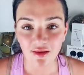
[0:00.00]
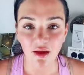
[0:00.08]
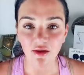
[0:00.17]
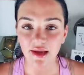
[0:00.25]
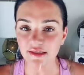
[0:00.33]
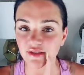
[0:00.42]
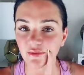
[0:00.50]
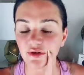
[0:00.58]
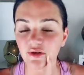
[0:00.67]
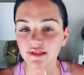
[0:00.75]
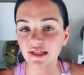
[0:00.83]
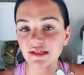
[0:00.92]
Okay, so we're
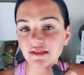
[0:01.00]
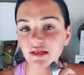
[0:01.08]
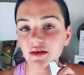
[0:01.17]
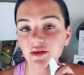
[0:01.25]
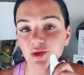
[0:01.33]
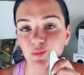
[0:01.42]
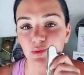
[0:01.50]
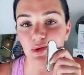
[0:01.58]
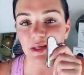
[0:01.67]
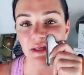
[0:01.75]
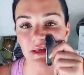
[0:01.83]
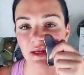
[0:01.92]
gonna like this. You're
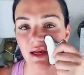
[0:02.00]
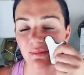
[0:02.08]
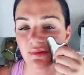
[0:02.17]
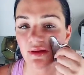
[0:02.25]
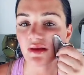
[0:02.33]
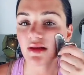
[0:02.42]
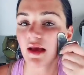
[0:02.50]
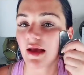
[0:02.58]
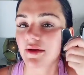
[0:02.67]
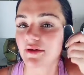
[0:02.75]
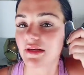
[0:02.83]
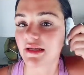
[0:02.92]
breaking it up and
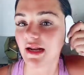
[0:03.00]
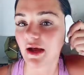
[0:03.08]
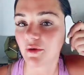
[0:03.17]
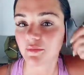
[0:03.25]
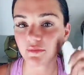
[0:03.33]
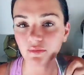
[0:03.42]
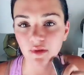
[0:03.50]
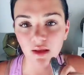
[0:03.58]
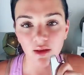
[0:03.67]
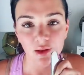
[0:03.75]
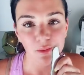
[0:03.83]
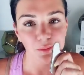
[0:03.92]
ironing it out.
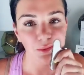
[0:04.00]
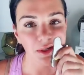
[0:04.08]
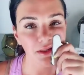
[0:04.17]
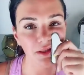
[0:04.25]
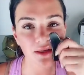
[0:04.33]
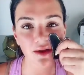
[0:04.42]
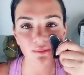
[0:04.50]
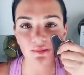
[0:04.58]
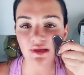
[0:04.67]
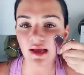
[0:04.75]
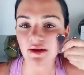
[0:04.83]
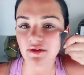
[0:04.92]
Breaking it up
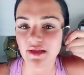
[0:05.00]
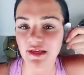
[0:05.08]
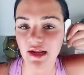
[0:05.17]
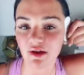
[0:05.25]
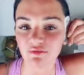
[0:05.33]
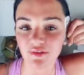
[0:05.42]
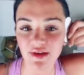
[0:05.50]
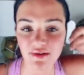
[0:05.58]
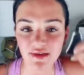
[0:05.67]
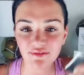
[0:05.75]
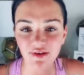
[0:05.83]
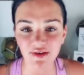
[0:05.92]
and ironing it out.
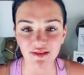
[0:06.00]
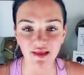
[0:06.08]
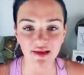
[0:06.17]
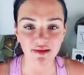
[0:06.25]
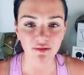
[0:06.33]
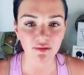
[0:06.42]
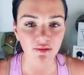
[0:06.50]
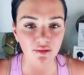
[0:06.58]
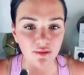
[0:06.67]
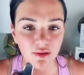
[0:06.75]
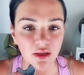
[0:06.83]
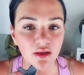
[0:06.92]
Very, very light.
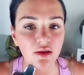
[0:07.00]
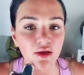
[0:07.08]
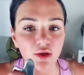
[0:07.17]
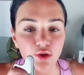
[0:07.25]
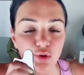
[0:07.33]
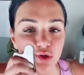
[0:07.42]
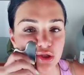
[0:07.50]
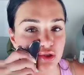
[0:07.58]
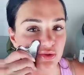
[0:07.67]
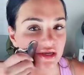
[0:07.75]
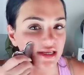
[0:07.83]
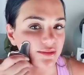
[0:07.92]
You can
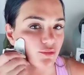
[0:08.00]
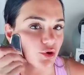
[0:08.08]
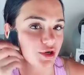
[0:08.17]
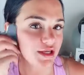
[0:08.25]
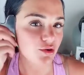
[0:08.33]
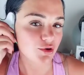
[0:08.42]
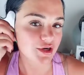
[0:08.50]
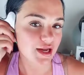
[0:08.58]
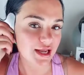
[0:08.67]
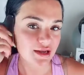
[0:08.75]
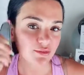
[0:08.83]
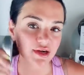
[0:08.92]
do it in morning or
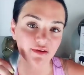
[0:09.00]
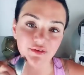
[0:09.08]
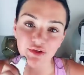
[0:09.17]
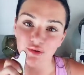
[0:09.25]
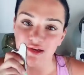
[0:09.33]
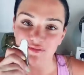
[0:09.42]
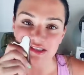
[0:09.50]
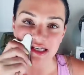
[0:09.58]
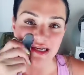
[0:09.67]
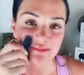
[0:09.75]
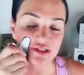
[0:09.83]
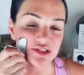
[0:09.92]
night whenever you have the
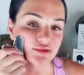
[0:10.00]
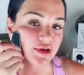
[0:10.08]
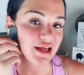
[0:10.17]
time to do